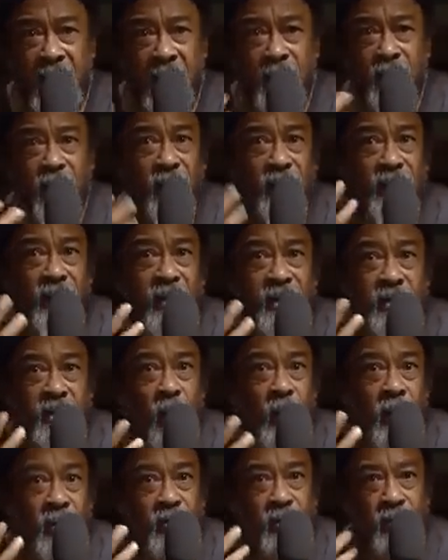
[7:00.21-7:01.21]
I've got things
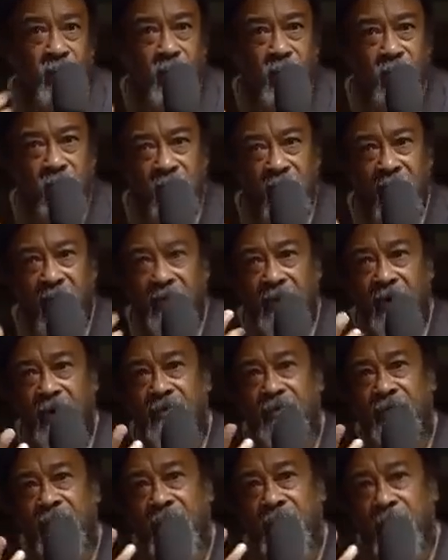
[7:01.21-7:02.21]
I want to do. You have your
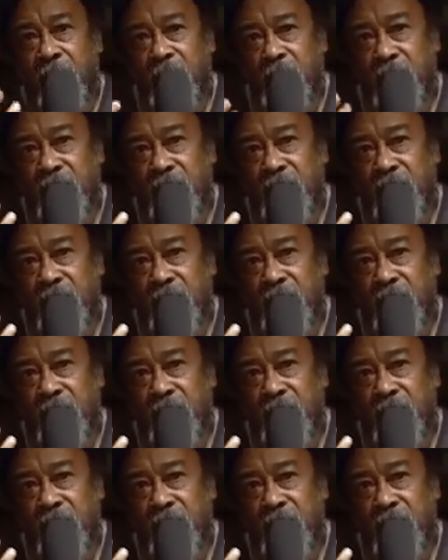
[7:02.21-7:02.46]
favorite